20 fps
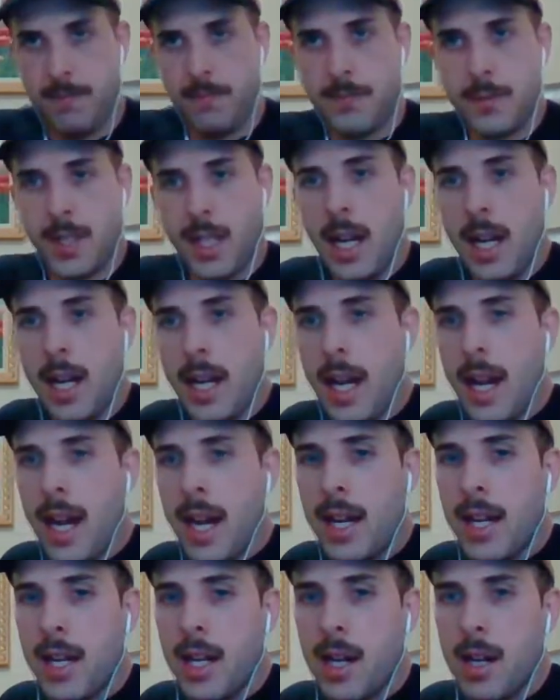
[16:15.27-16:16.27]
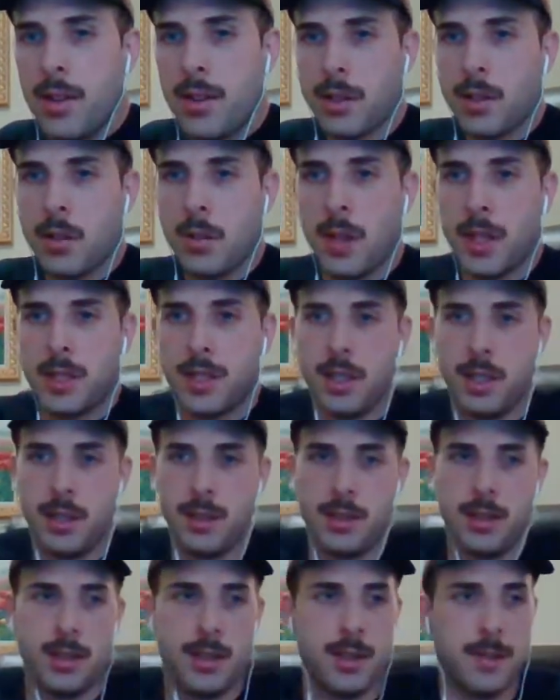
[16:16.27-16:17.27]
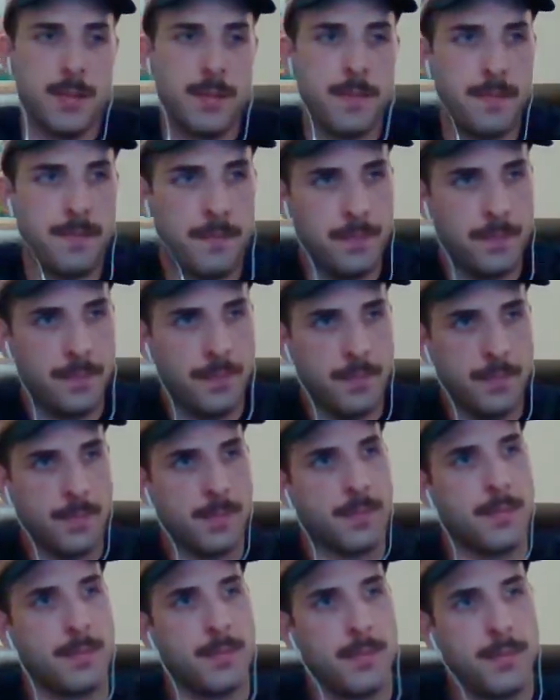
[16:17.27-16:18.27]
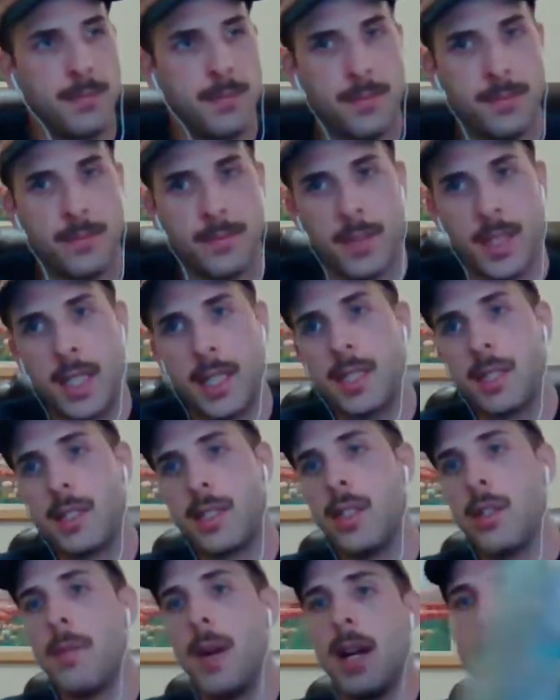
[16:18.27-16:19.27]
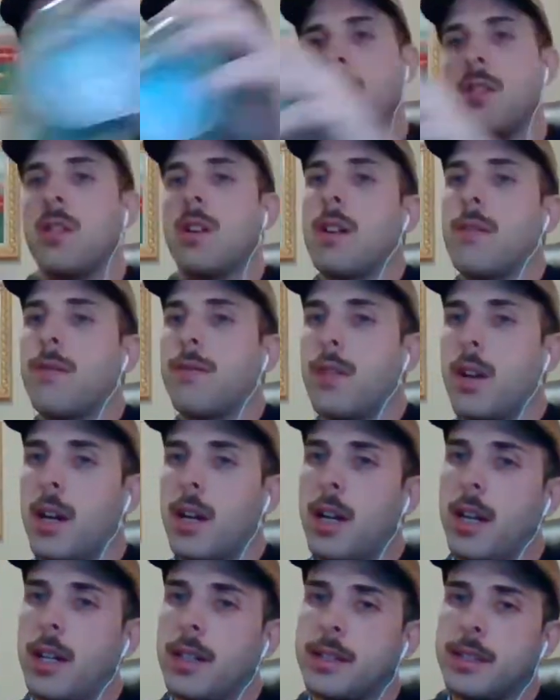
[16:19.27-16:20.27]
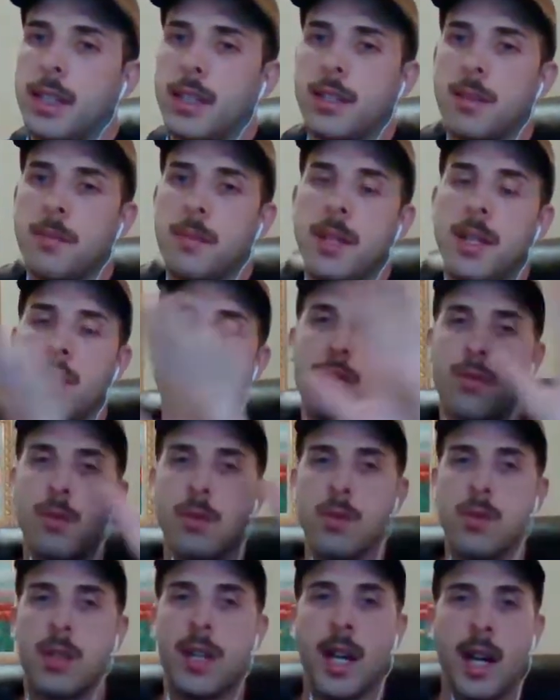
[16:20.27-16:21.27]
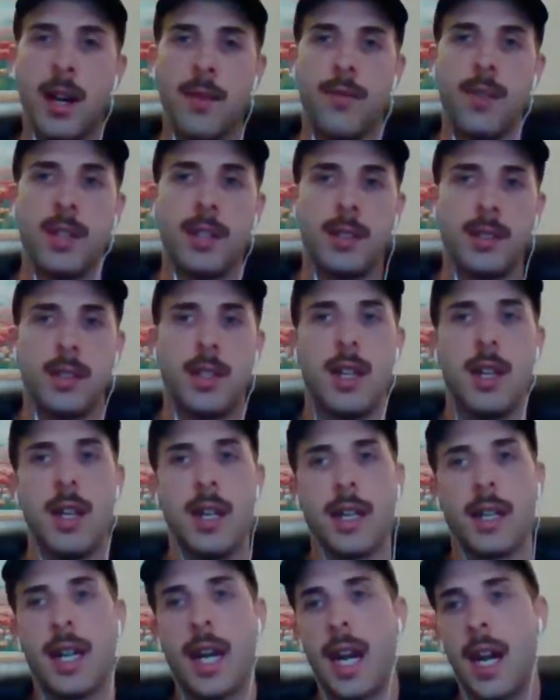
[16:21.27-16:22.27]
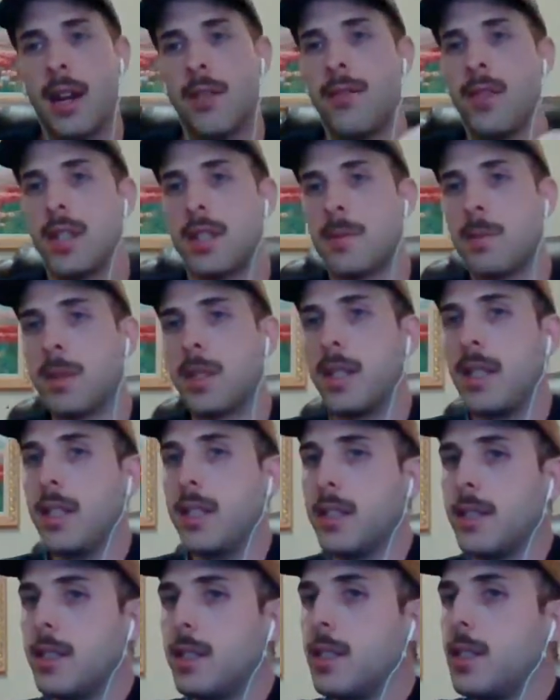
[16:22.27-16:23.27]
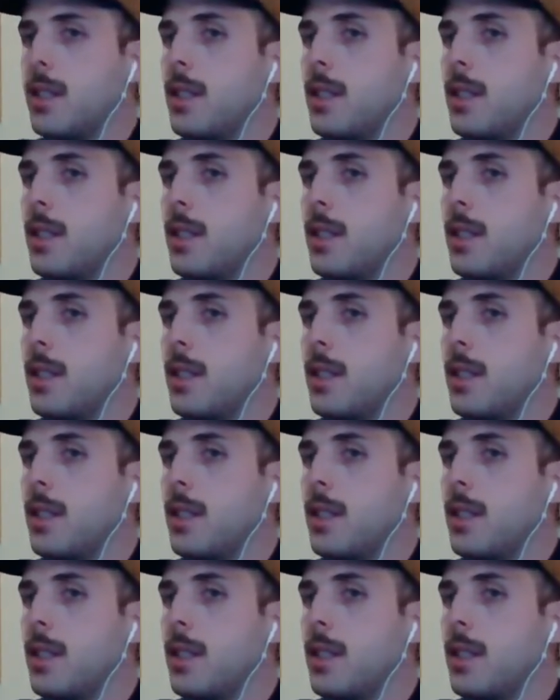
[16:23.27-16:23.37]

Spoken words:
Okay. Any other questions? This is due by noon on Friday. Sent to me through Canvas. Canvas, please.